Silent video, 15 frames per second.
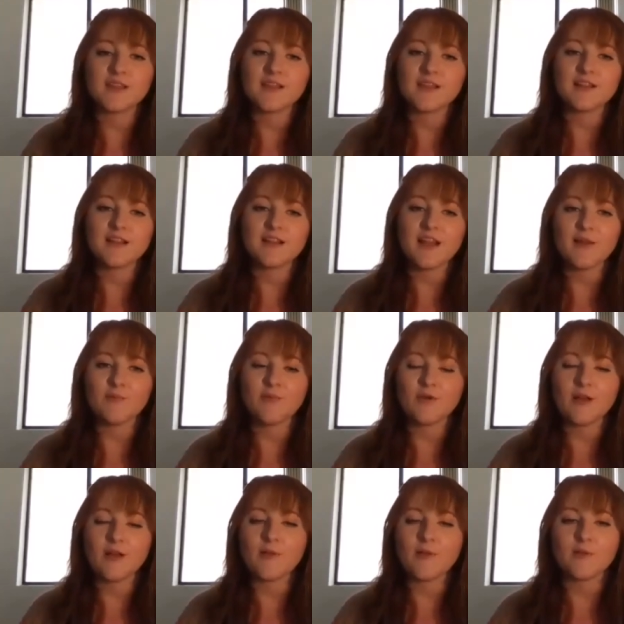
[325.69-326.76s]
I'd
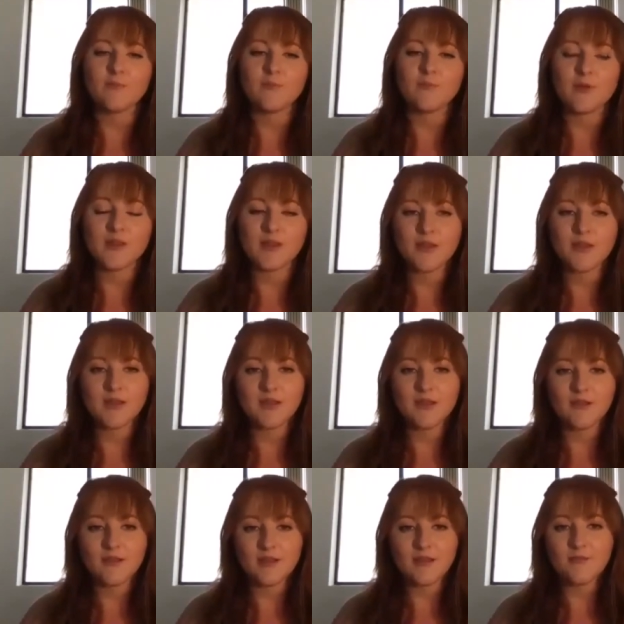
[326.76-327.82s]
probably be
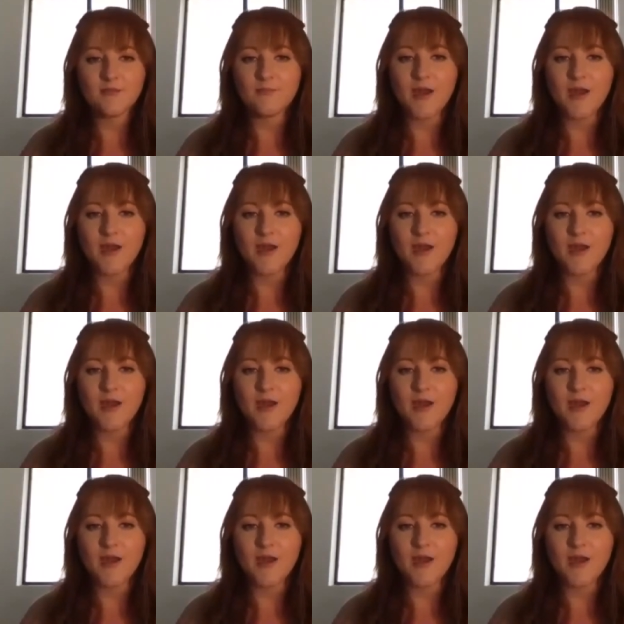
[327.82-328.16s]
better.